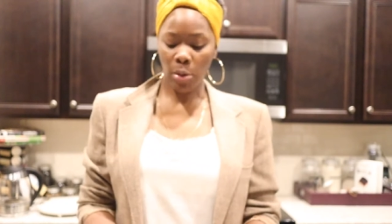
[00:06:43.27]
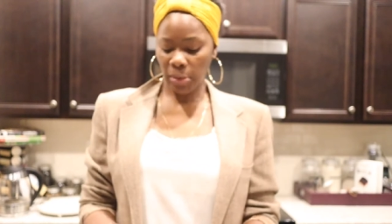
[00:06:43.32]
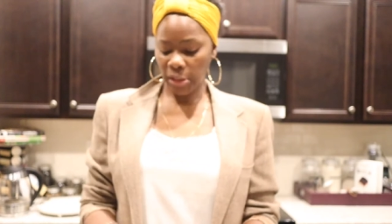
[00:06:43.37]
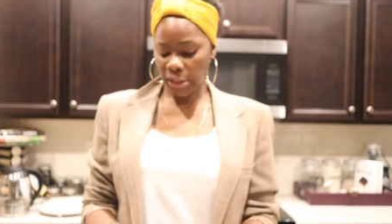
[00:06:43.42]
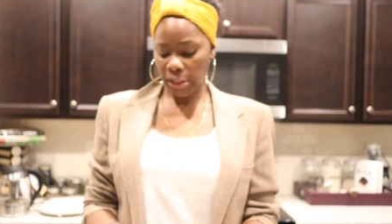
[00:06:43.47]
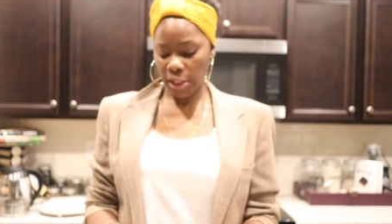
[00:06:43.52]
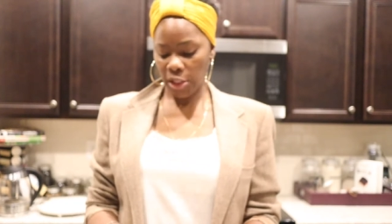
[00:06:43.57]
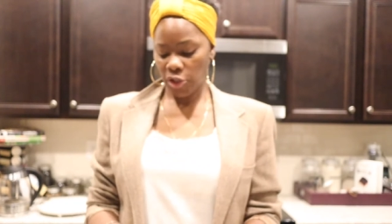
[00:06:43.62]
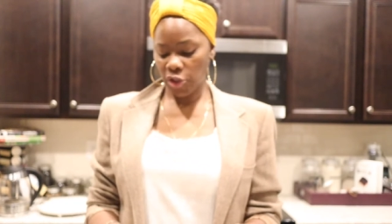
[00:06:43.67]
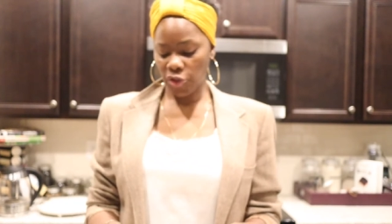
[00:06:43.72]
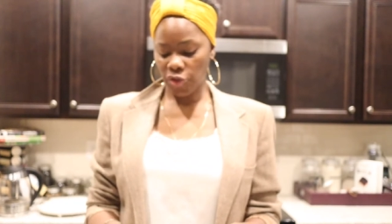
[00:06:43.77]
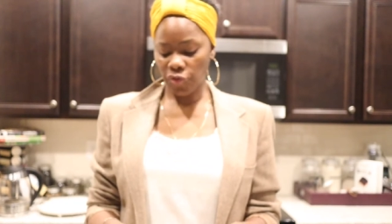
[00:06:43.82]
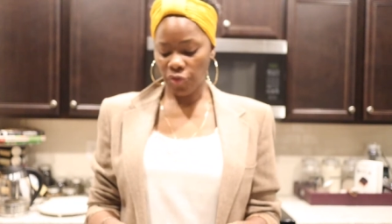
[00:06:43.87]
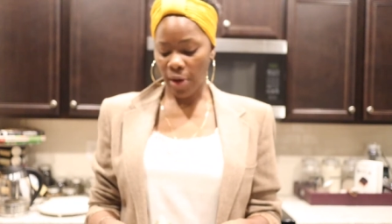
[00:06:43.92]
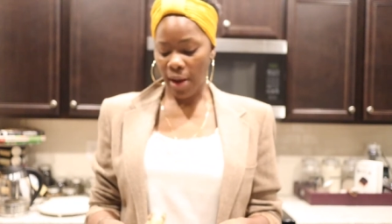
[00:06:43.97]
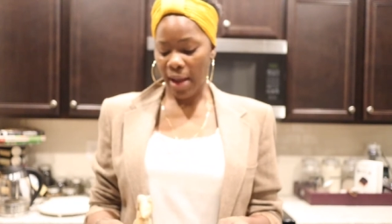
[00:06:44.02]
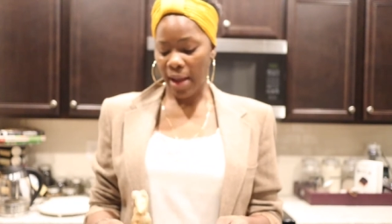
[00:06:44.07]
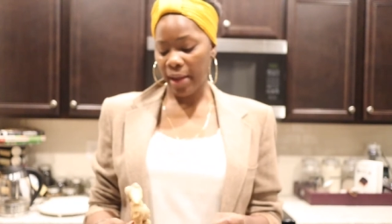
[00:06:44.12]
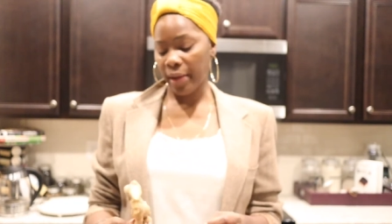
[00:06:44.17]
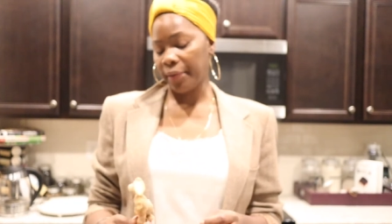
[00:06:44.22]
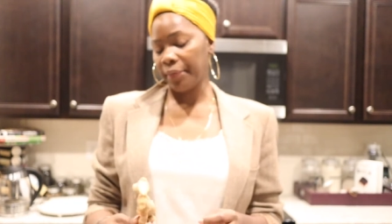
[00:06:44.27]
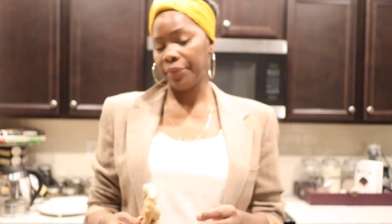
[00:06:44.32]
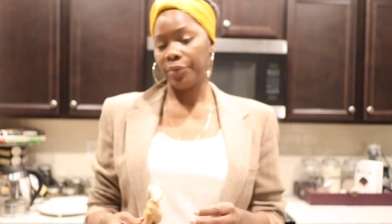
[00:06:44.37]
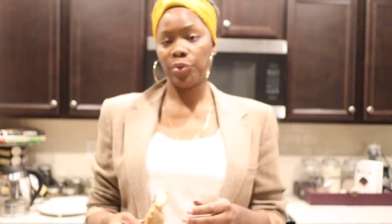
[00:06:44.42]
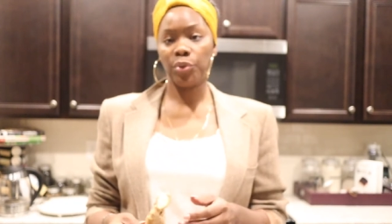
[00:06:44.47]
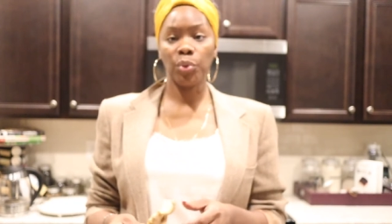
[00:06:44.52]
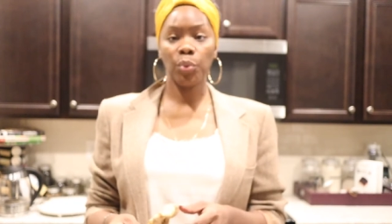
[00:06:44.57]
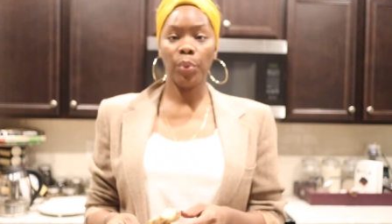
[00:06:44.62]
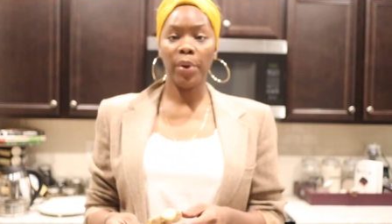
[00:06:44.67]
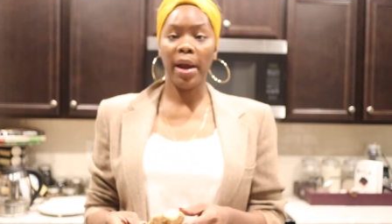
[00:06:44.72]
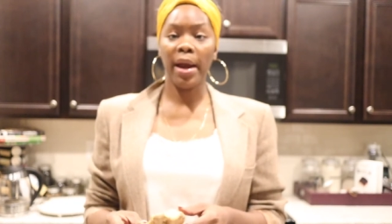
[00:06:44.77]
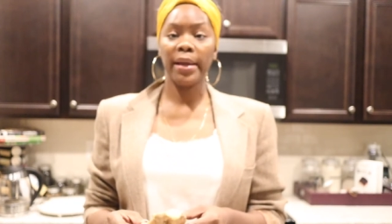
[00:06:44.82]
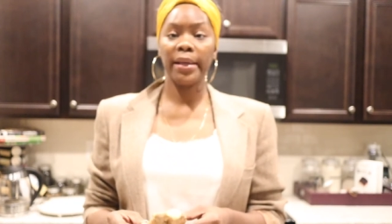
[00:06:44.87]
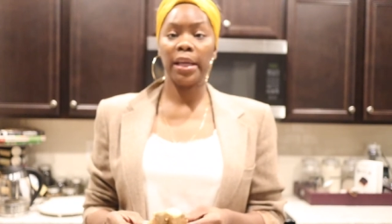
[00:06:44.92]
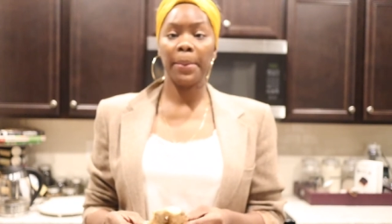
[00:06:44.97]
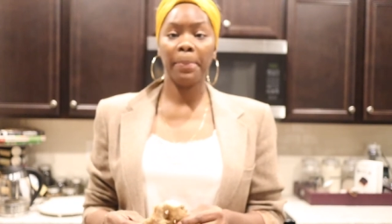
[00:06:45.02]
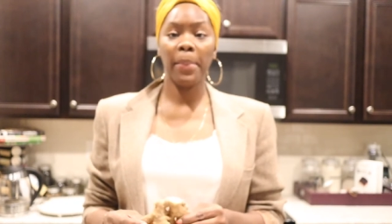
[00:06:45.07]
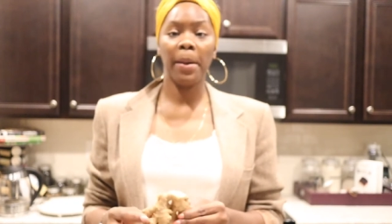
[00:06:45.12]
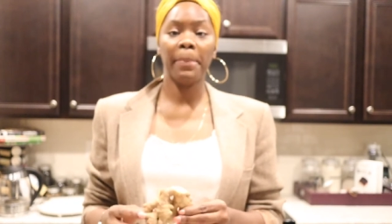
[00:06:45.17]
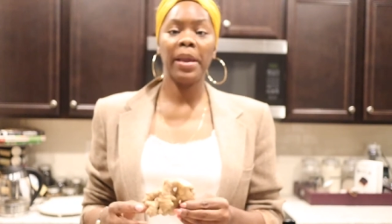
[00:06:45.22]
I'm just gonna just drive to where I
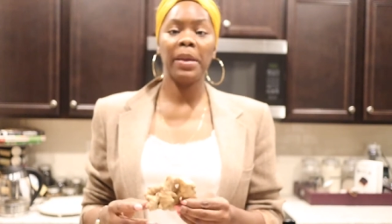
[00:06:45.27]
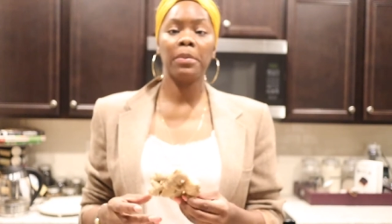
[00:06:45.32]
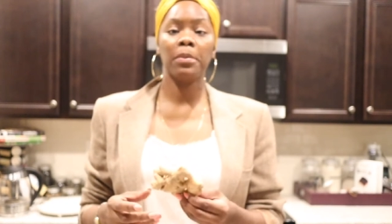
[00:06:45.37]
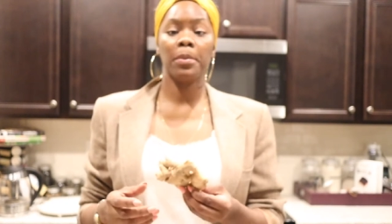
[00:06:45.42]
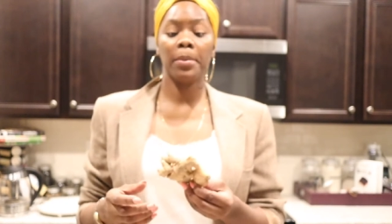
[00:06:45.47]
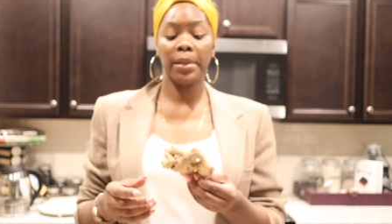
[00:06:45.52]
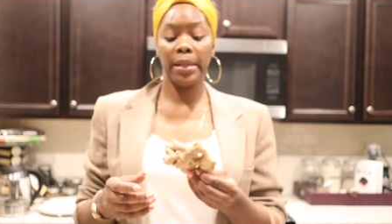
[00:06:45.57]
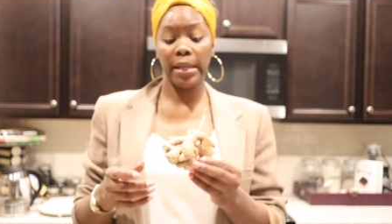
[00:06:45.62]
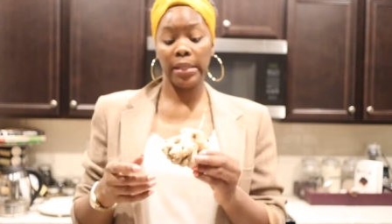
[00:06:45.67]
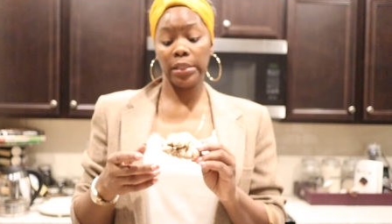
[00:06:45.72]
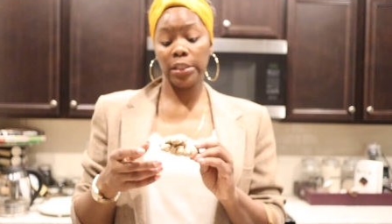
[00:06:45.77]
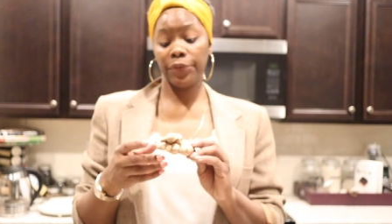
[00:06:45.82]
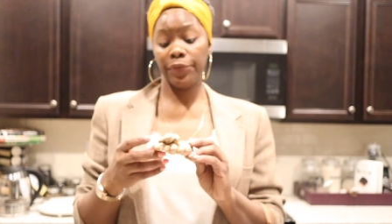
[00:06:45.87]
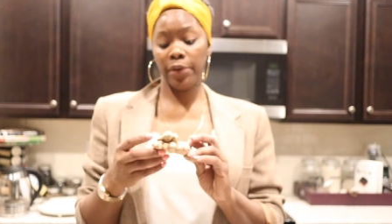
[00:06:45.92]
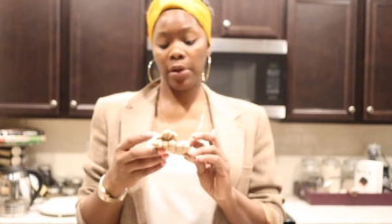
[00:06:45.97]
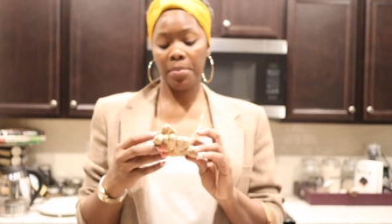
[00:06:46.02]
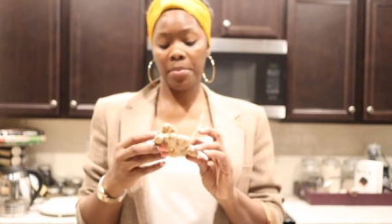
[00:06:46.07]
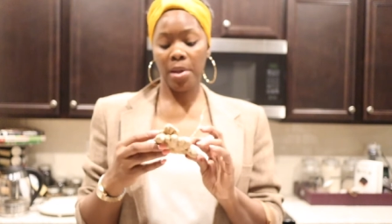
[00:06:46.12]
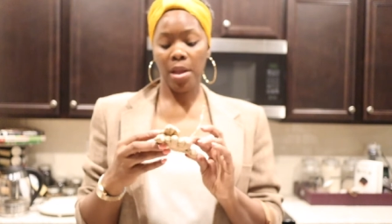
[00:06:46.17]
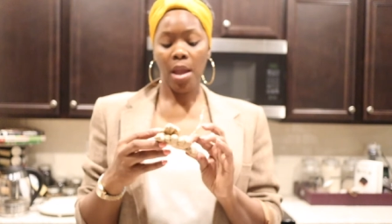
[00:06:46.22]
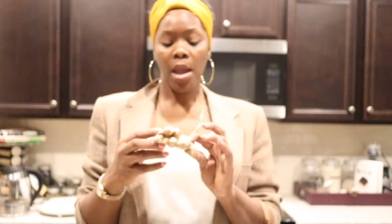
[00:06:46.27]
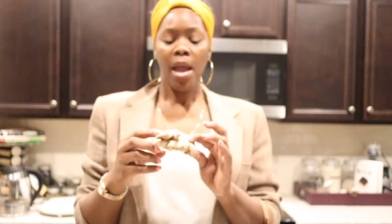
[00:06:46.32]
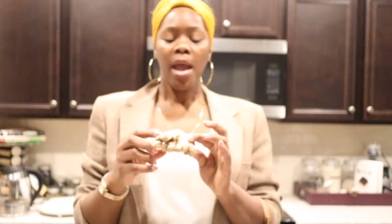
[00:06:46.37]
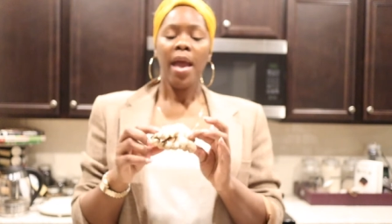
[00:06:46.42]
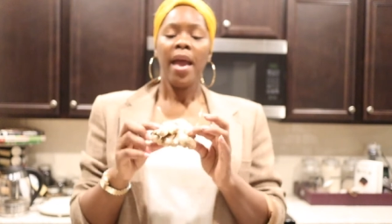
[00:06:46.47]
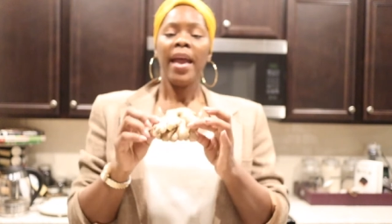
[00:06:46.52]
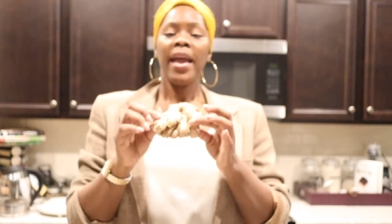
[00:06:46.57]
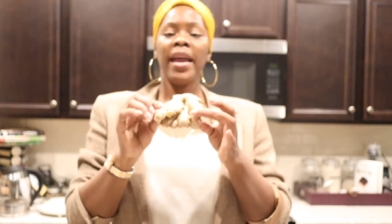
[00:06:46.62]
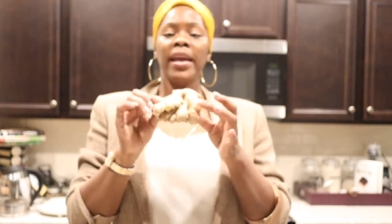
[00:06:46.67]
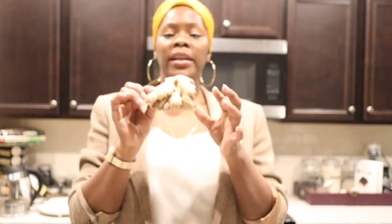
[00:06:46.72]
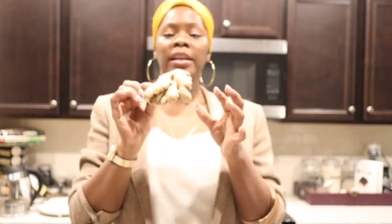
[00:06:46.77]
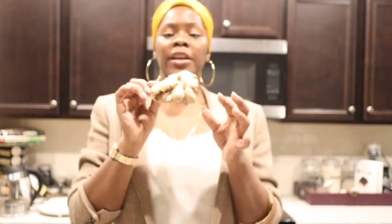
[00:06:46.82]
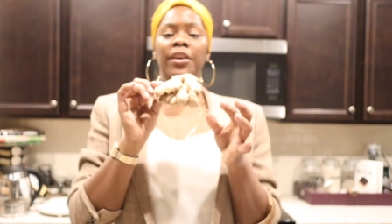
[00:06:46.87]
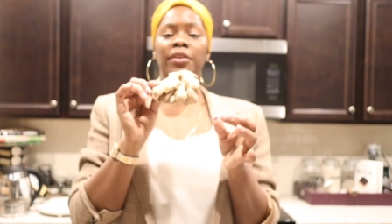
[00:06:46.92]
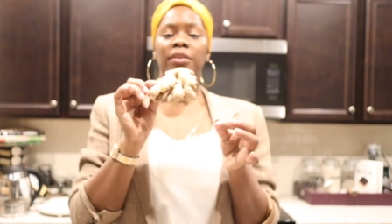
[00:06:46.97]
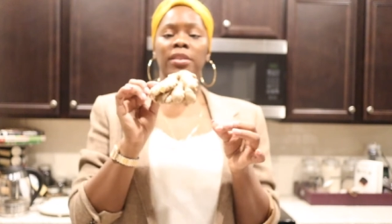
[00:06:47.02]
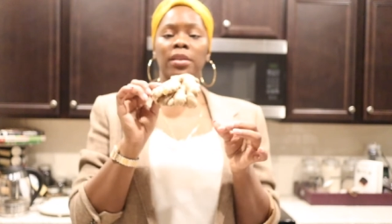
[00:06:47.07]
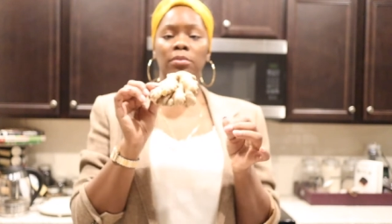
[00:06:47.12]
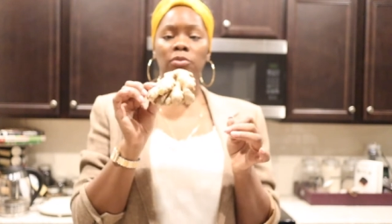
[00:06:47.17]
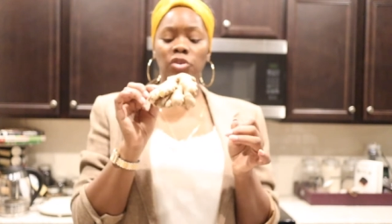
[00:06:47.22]
get my baby bananas from. And
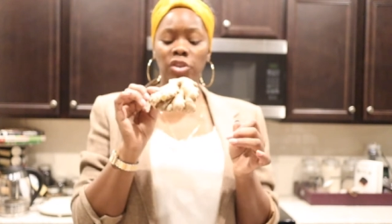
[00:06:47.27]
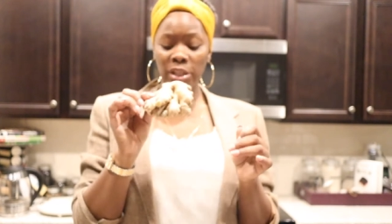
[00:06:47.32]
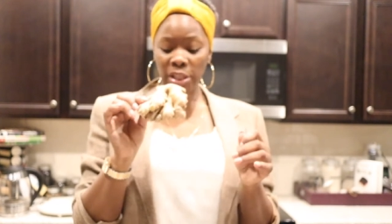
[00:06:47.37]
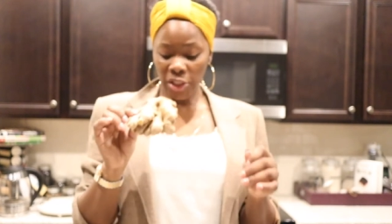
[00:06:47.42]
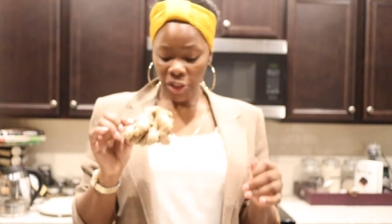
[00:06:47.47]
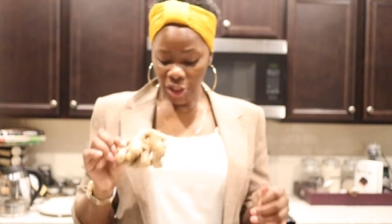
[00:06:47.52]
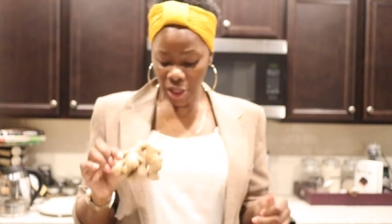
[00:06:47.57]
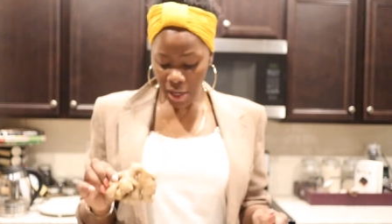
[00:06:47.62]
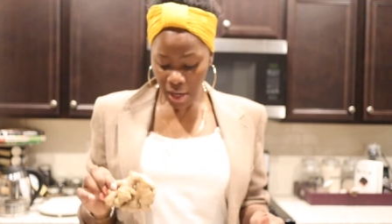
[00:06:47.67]
here's some ginger.